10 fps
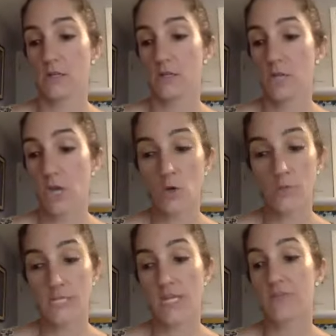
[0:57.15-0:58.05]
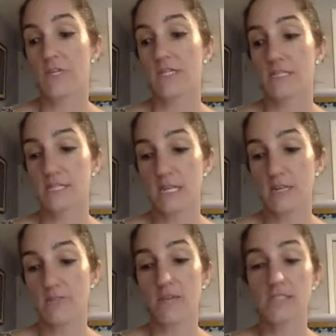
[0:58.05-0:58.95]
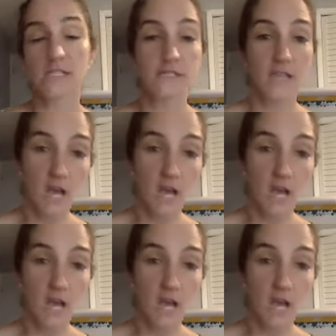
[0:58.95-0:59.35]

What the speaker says: No, Davy, D faces the